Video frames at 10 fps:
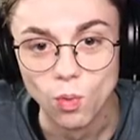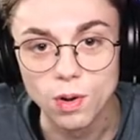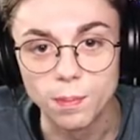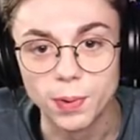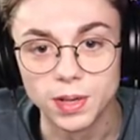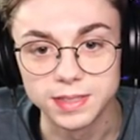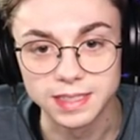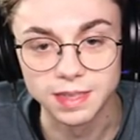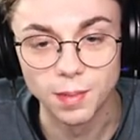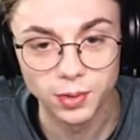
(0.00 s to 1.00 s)
We're
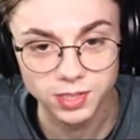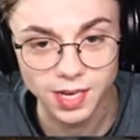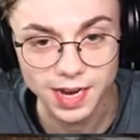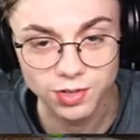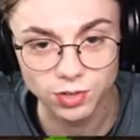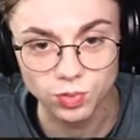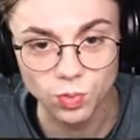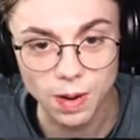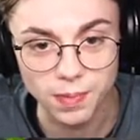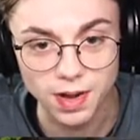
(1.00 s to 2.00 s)
building the most dangerous
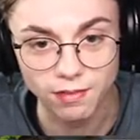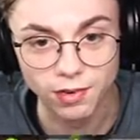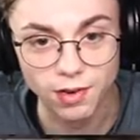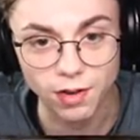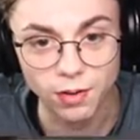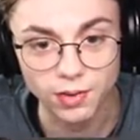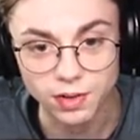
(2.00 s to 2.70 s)
weapon ever known.